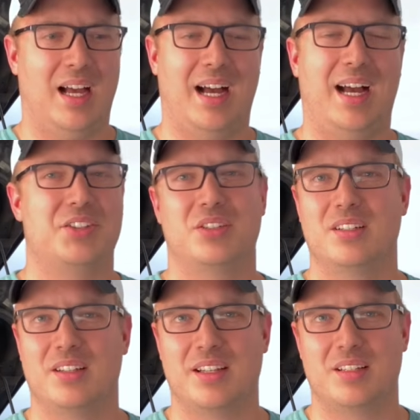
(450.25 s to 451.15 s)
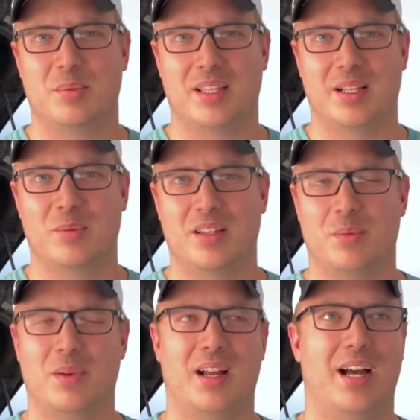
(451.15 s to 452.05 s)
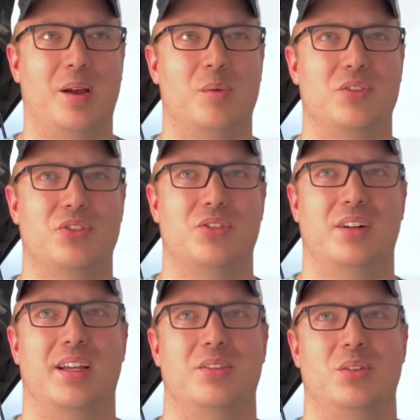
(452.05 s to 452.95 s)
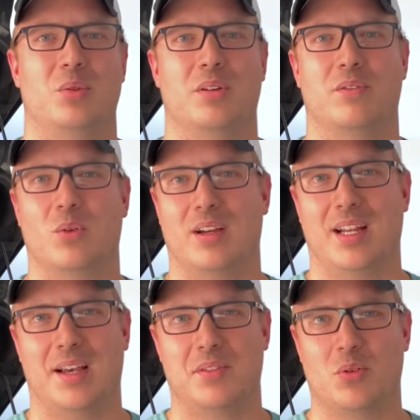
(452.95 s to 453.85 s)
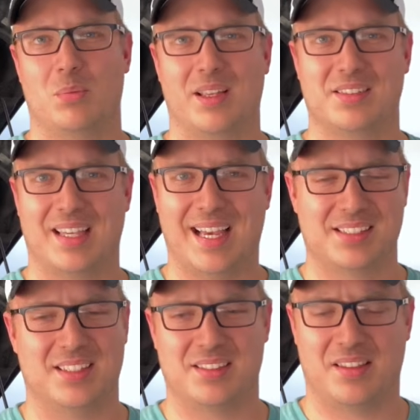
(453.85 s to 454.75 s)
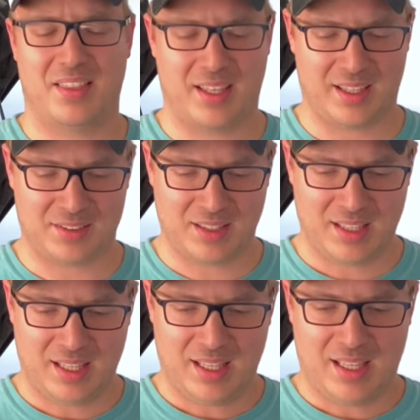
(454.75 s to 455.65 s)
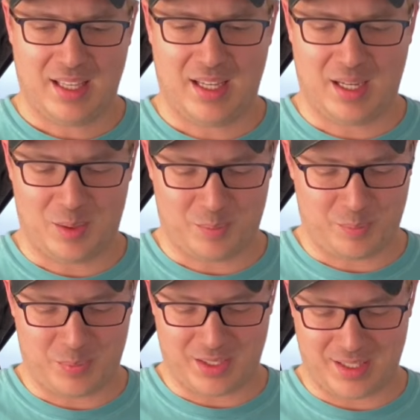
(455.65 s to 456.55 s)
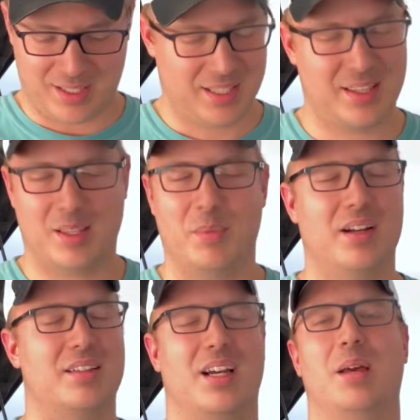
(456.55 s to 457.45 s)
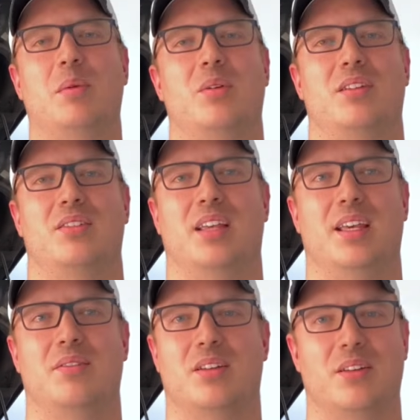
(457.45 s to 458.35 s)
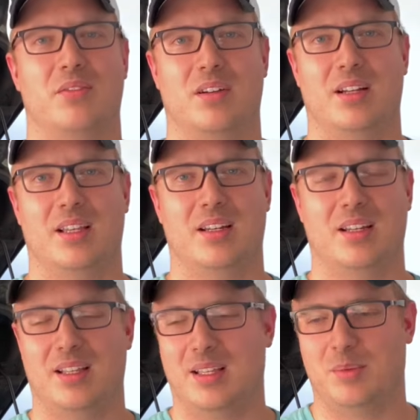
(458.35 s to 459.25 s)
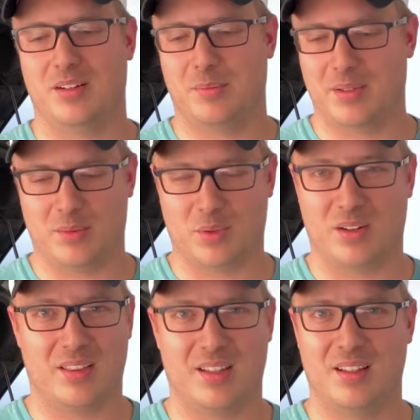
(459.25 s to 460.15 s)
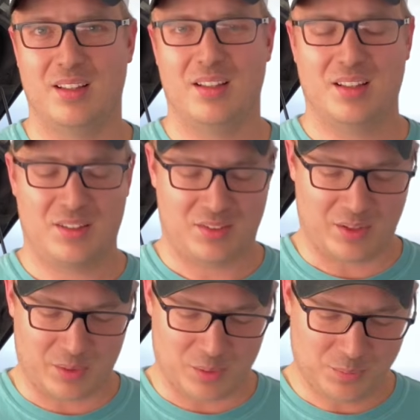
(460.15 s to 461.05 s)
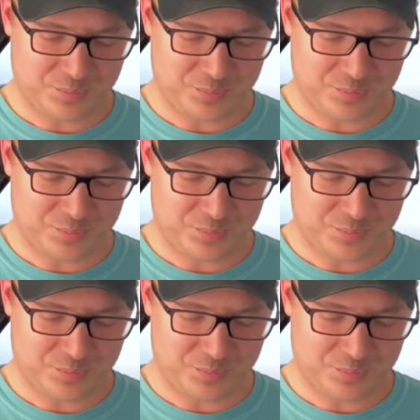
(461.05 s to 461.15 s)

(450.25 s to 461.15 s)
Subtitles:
I should have done that to begin with, but I was just trying to avoid having to replace gaskets and things. But the amount of time it would have saved on the front end, it would have been worth it. So